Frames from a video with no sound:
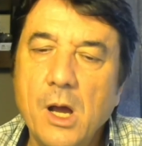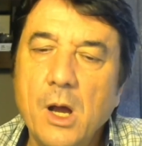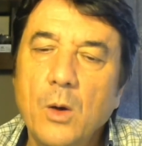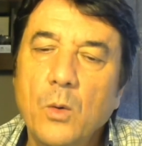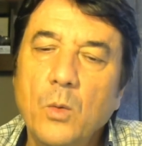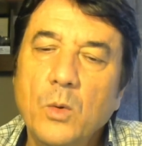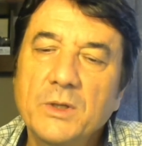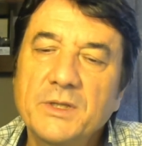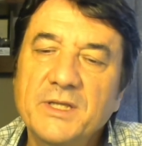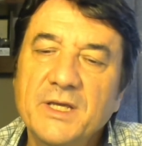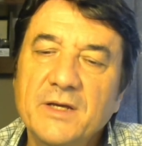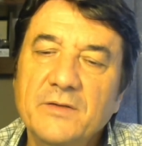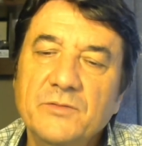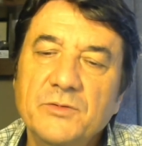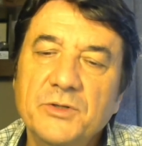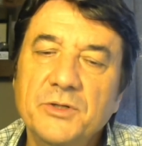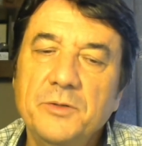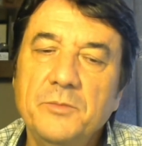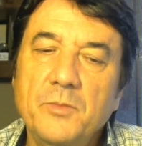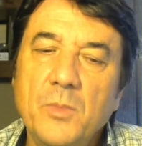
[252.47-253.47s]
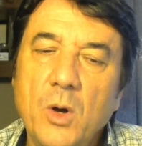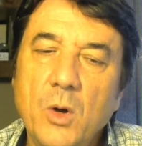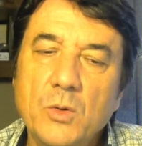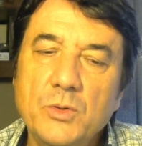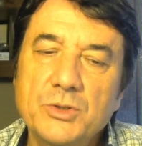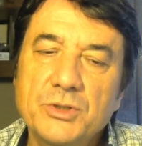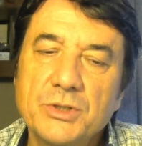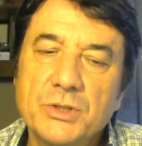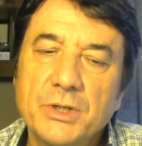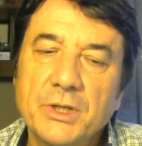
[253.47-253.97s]
whatever
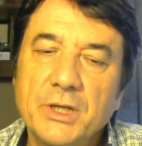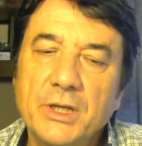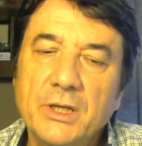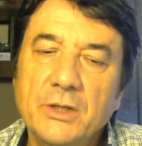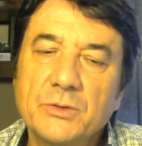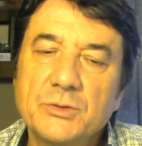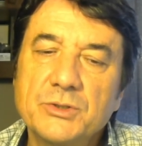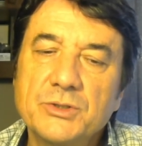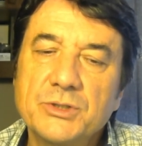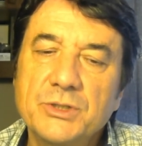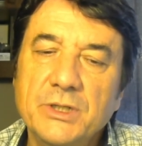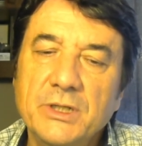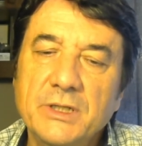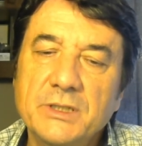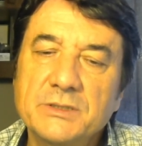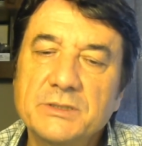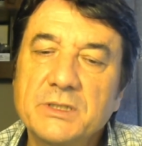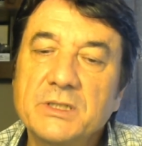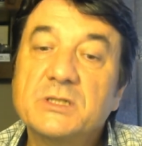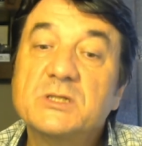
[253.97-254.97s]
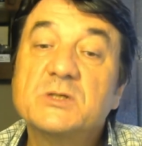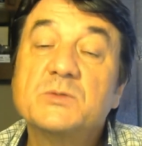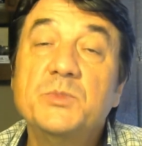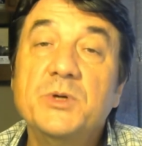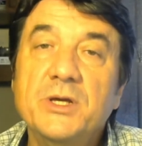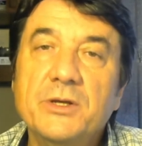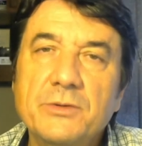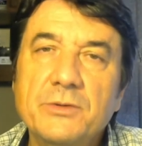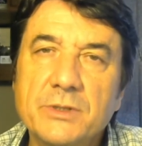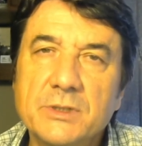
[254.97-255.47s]
emotion he or she is
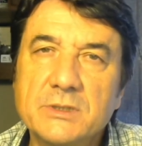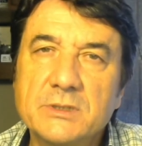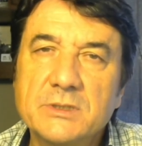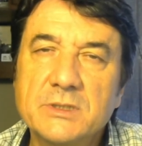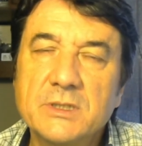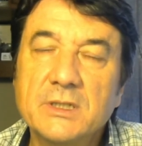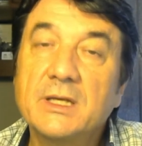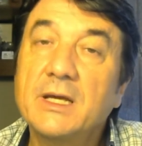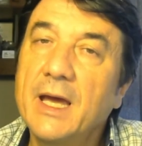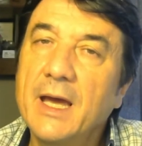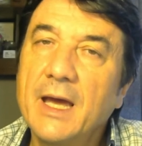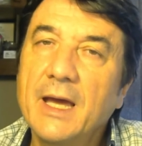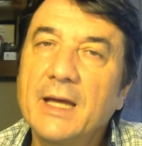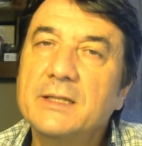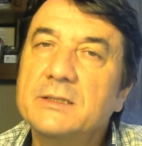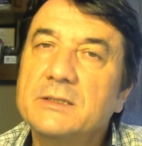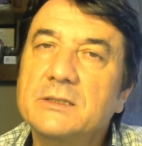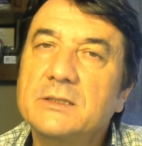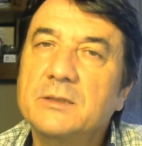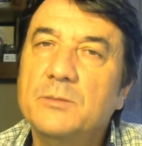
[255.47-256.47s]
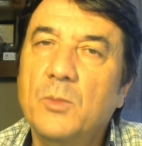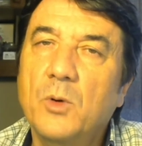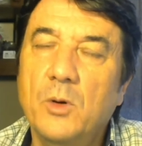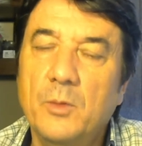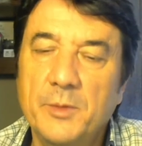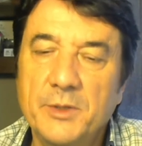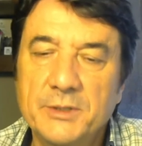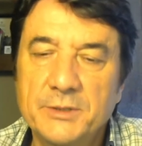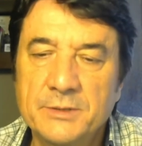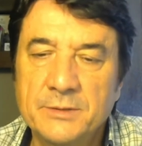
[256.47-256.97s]
experiencing at the
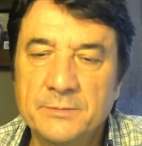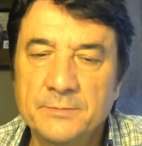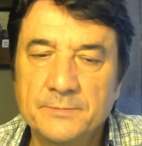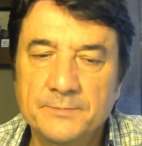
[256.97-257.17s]
moment.